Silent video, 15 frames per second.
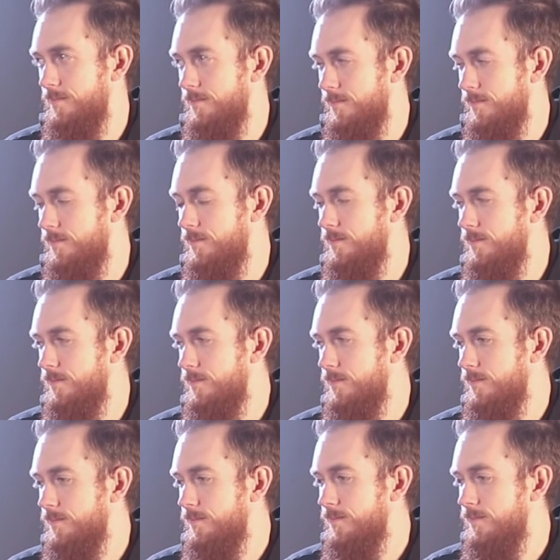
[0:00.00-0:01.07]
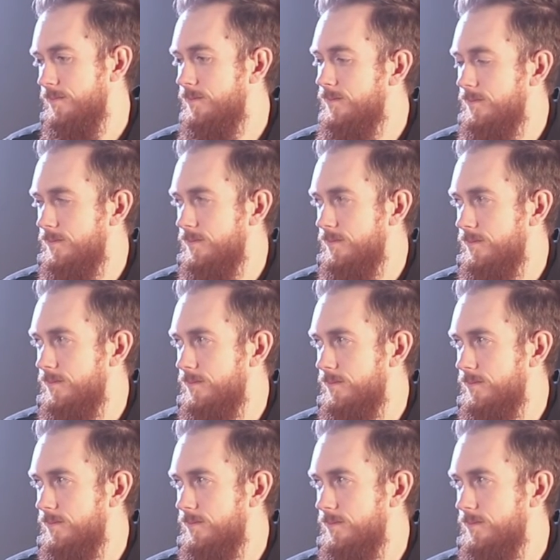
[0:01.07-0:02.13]

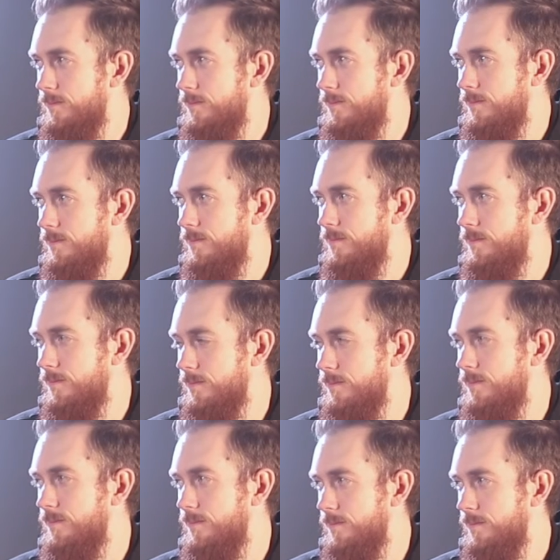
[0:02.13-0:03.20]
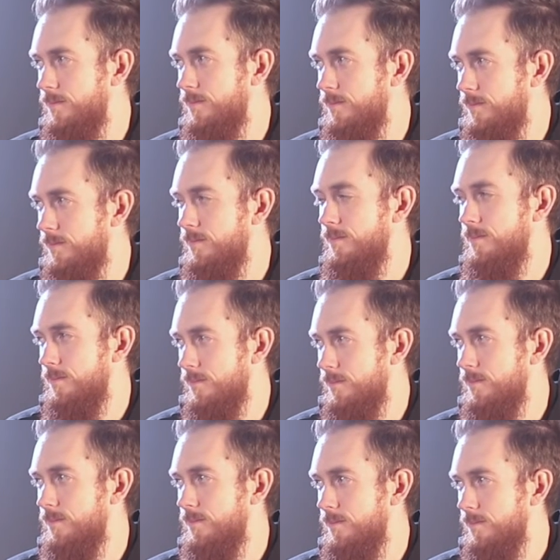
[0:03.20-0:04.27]

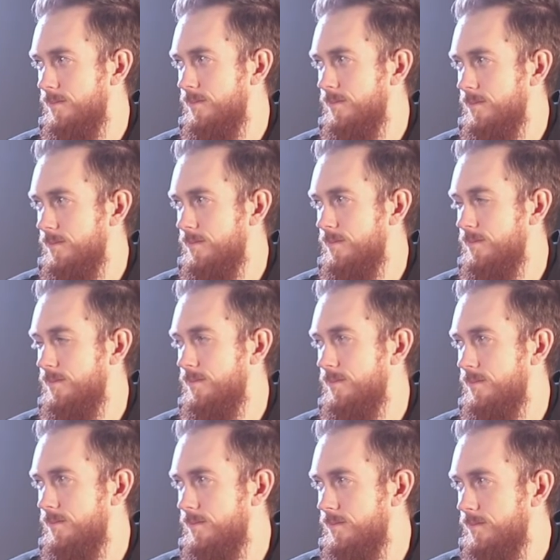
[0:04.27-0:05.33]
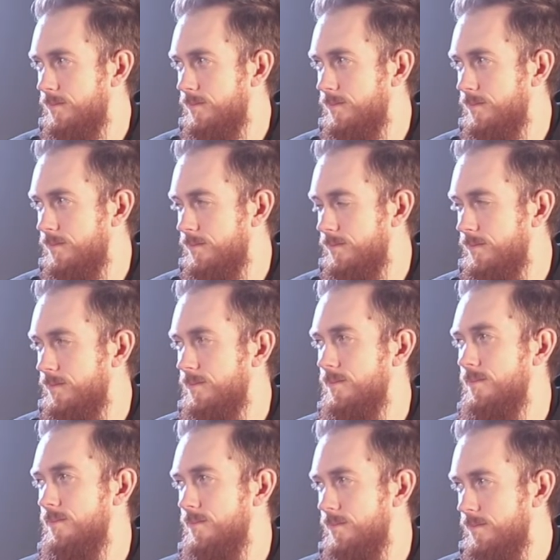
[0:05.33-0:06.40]

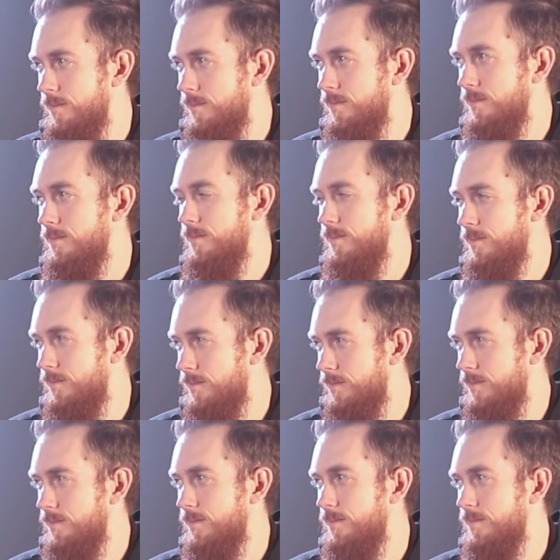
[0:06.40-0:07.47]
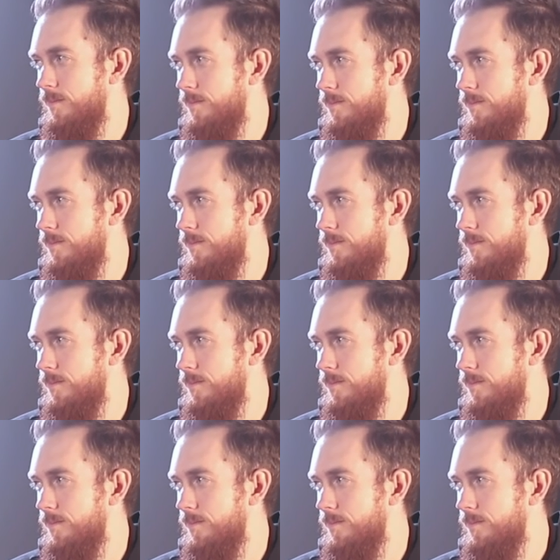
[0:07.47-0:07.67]
This person isn't speaking.